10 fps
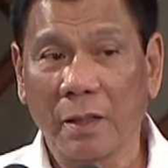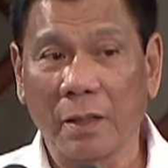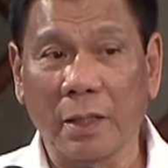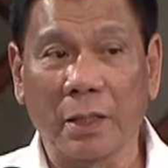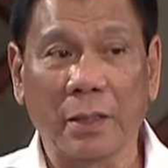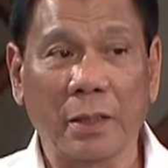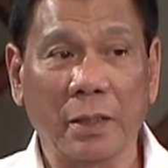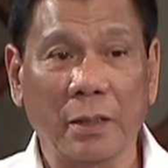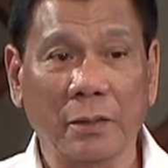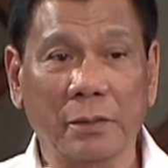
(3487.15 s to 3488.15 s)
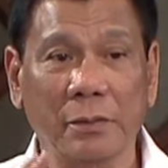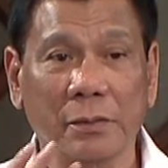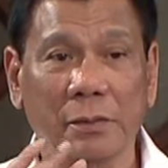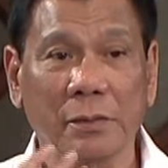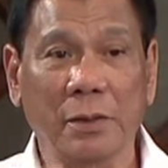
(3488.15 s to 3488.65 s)
the
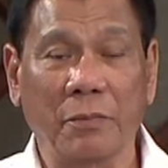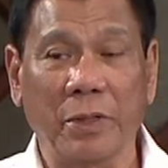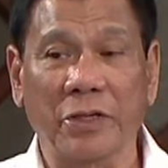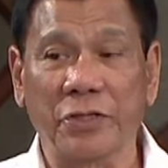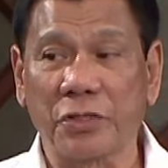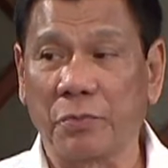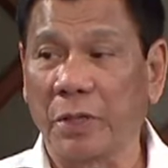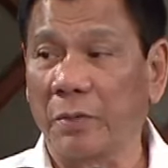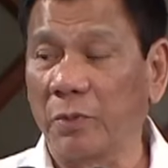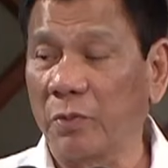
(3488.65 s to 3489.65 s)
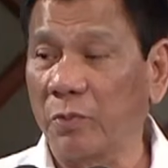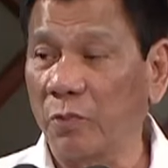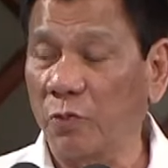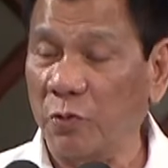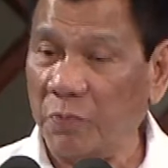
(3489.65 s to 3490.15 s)
barest minimum
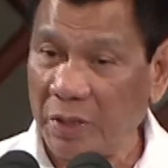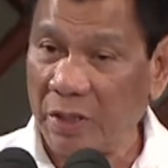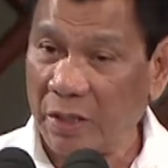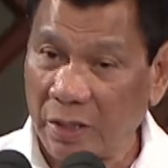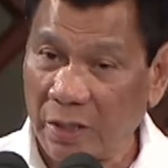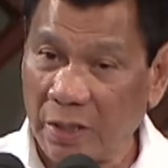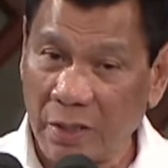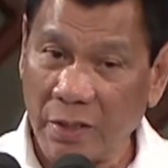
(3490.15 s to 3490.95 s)
would be really